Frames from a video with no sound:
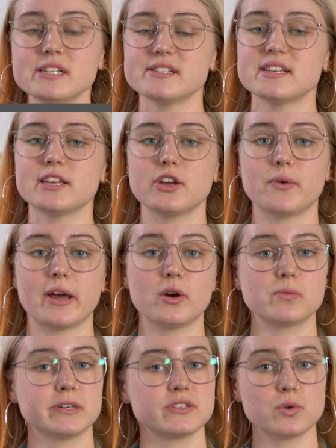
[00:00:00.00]
NCEA
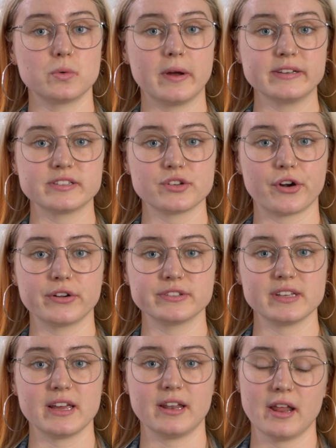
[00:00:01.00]
almost always
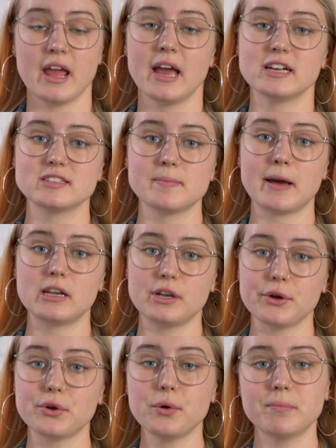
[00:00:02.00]
throws in is about
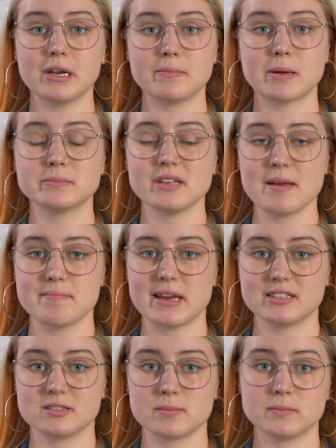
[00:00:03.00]
local minimums and
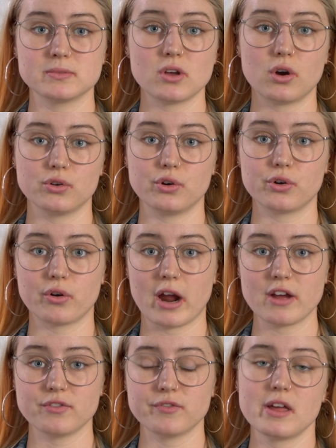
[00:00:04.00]
maximums on your
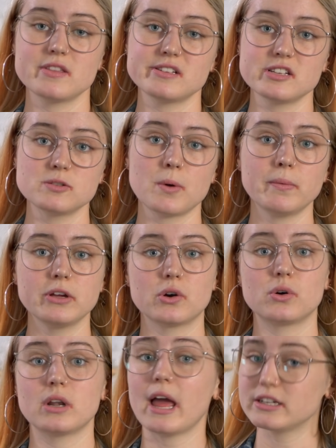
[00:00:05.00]
graph, and this is what we
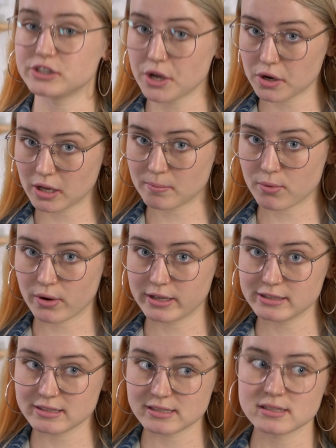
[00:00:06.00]
call our turning
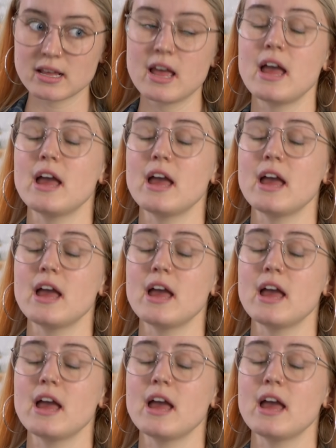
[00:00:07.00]
points.